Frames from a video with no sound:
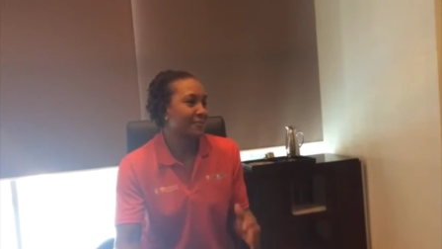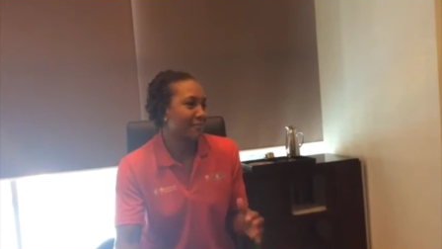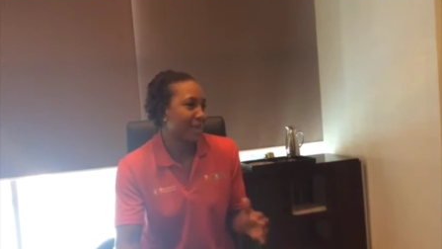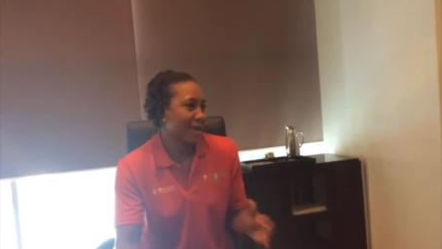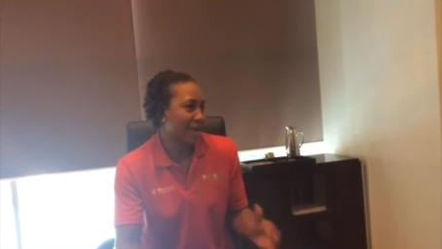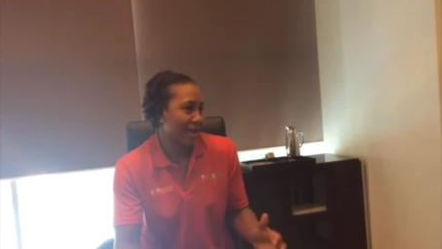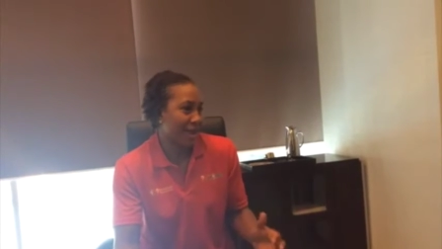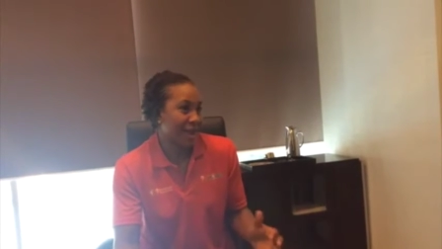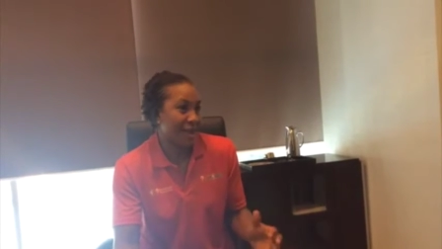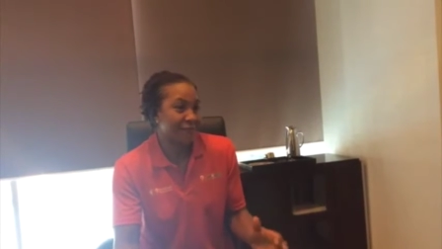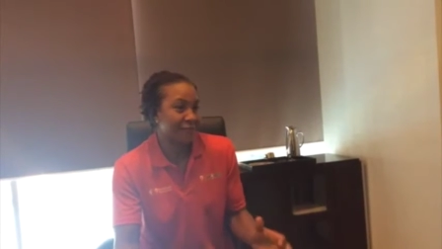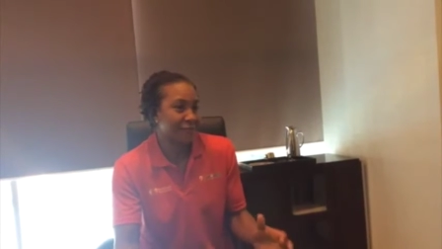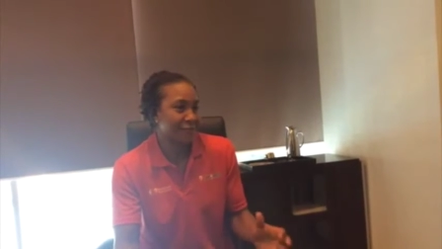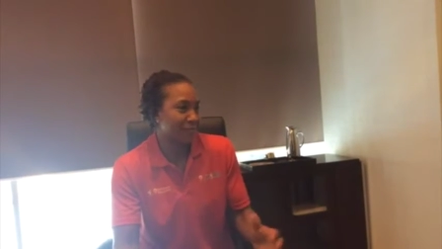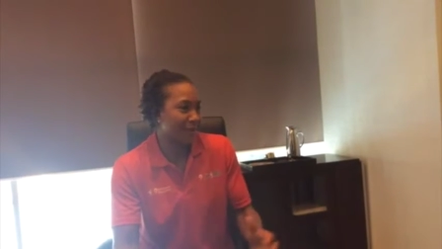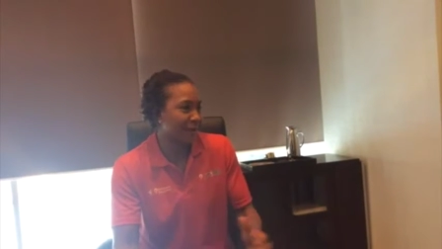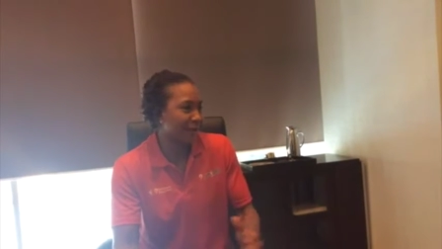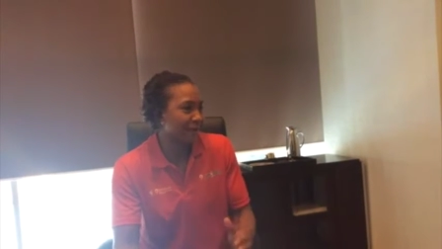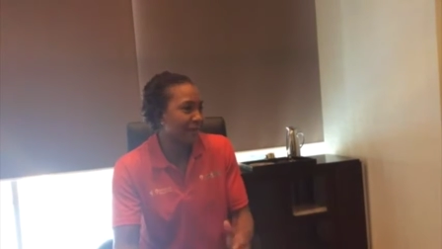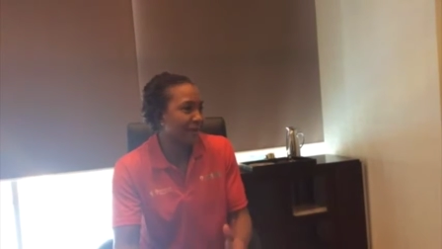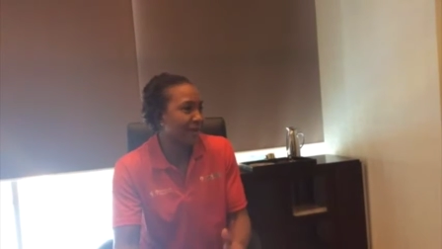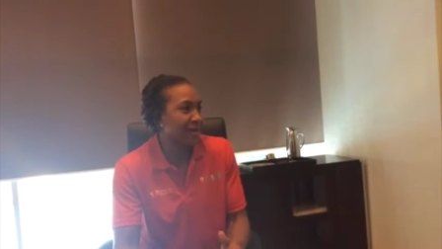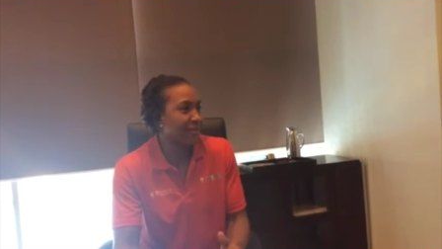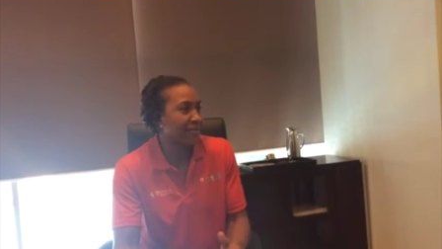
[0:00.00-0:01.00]
my after my
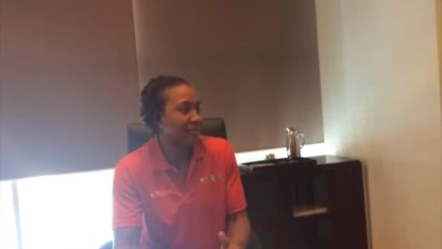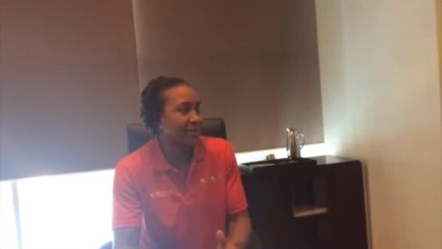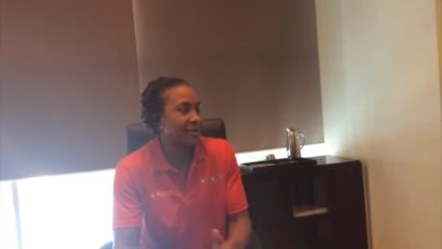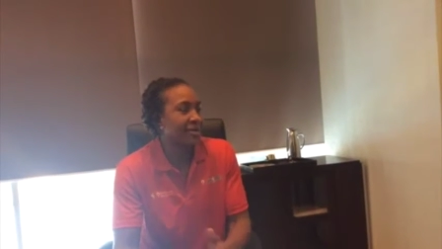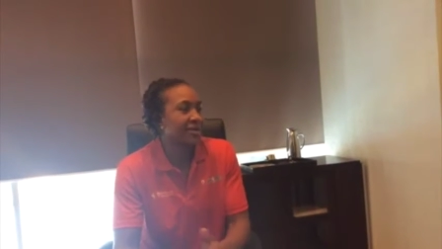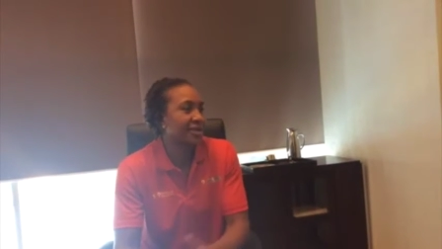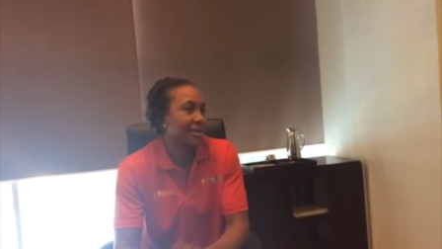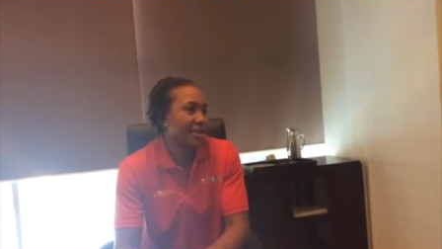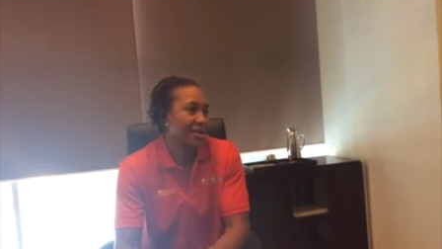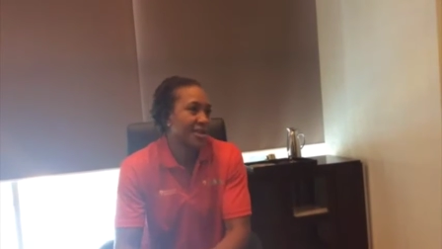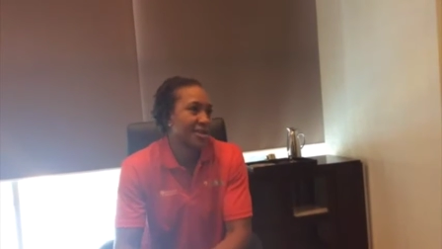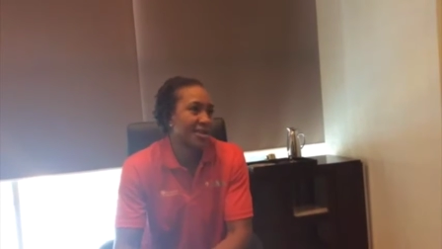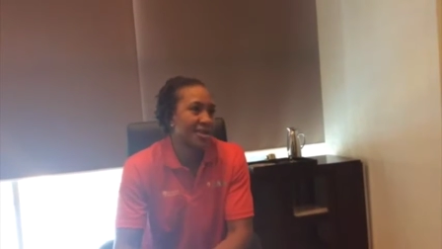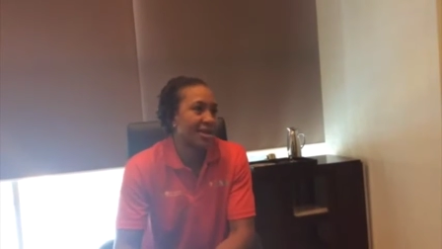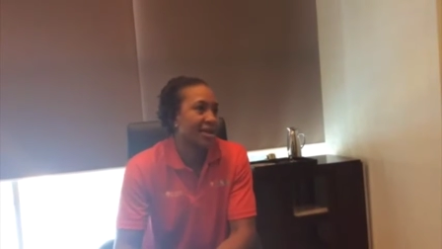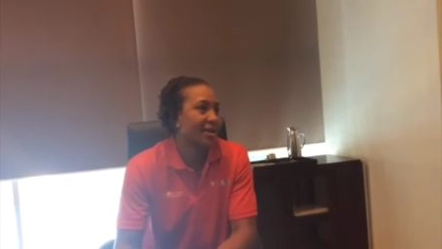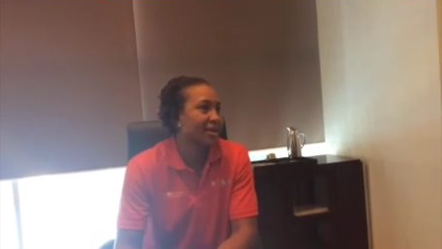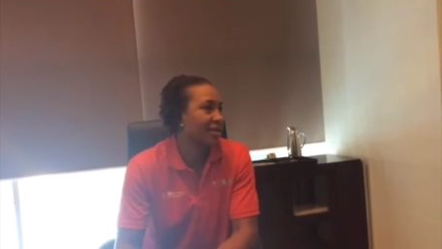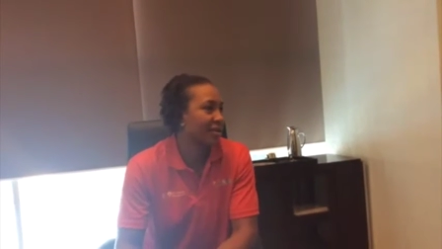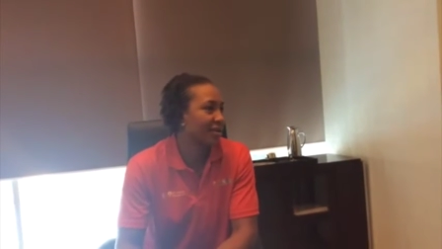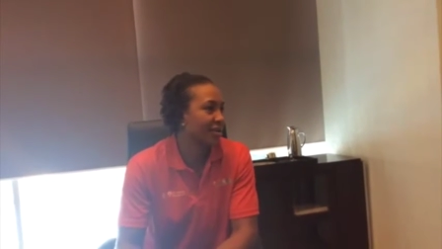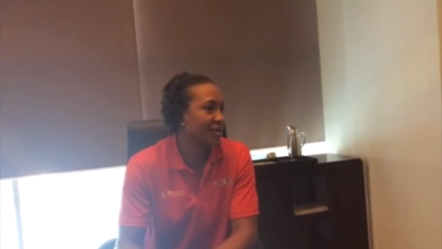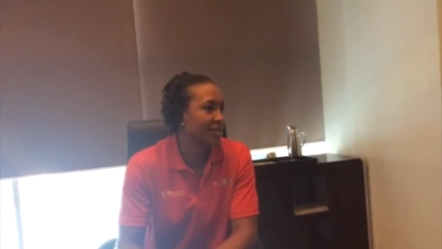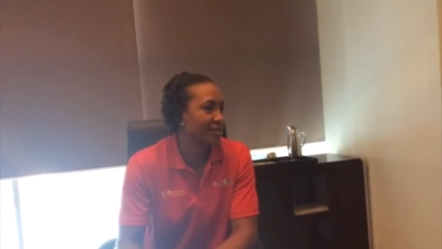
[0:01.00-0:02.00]
family, like yeah,
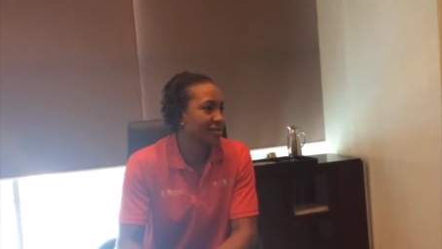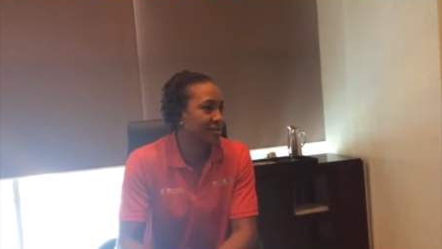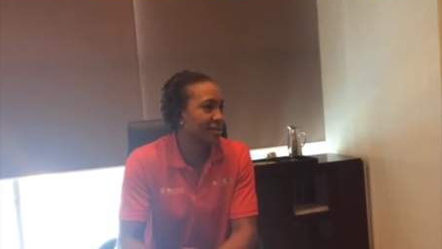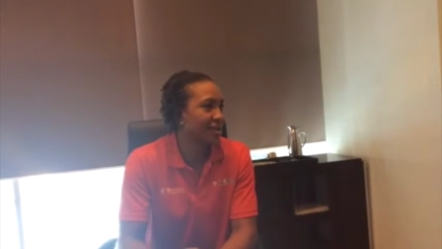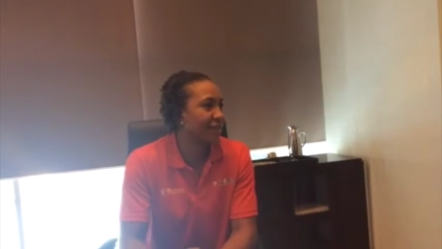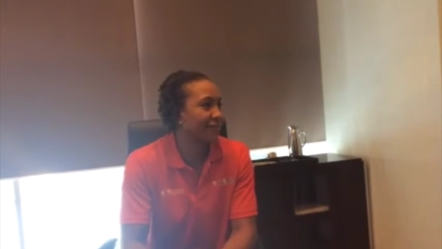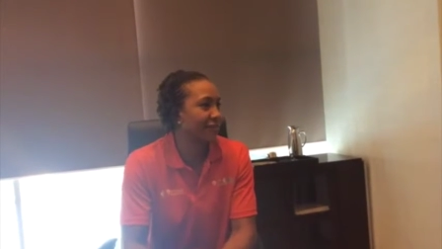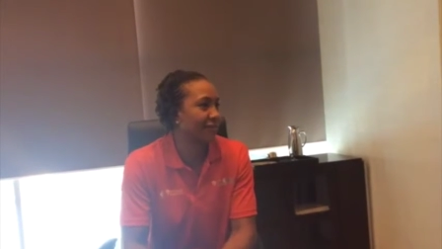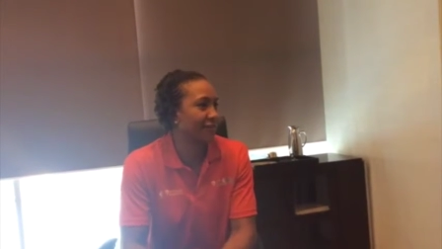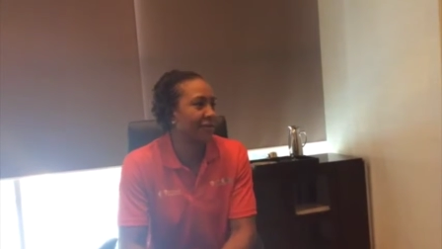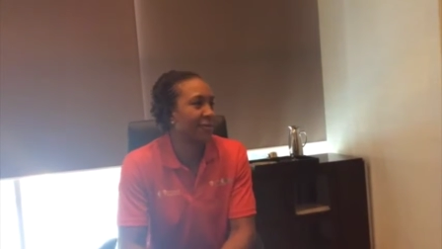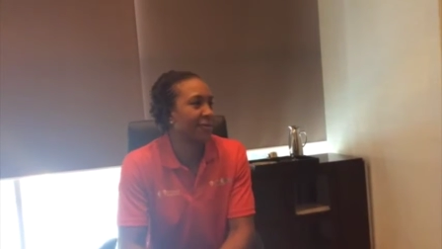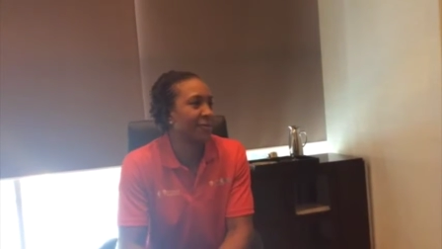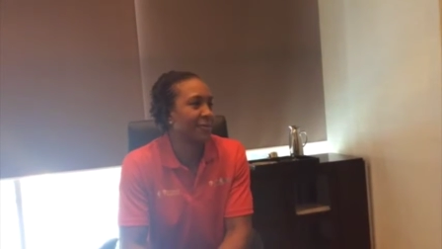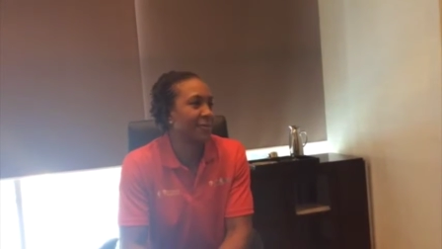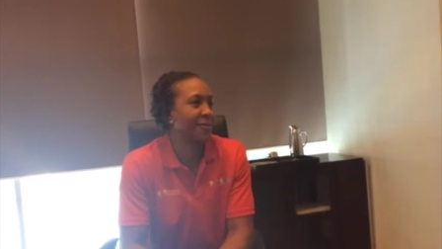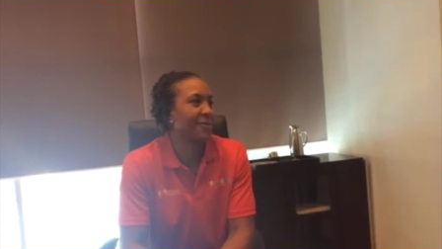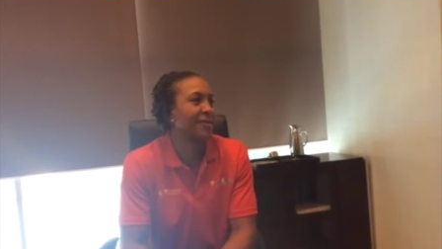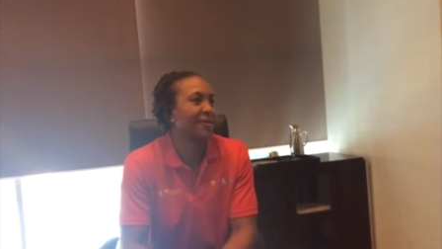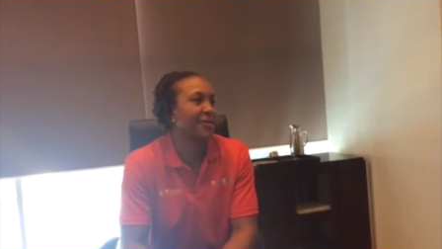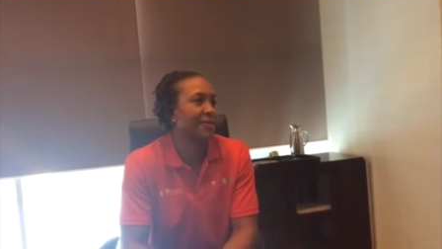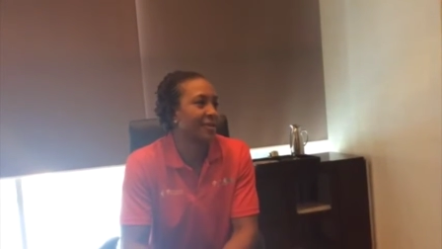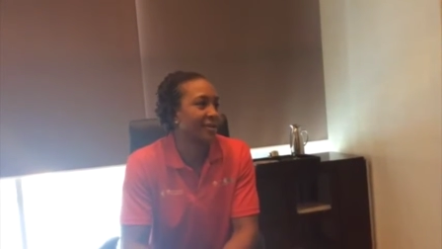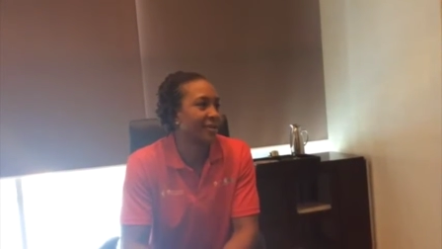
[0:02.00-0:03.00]
he's definitely the
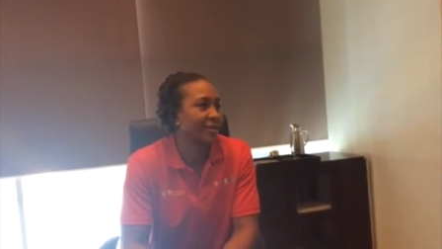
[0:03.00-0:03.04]
one.